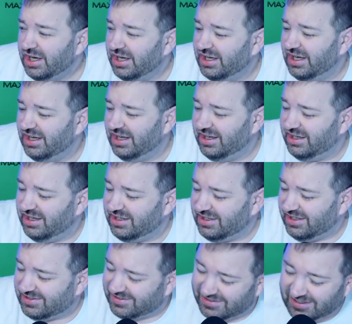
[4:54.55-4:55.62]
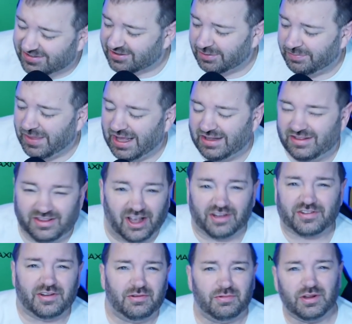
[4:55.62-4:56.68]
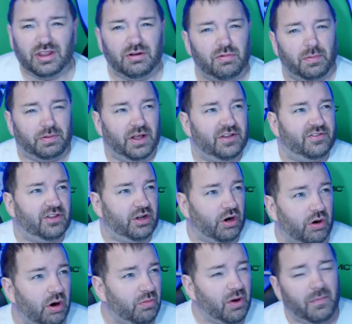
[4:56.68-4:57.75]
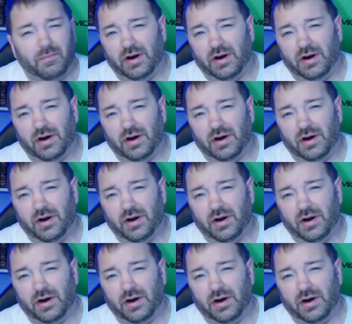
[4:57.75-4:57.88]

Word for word: a system that doesn't really replace the current one,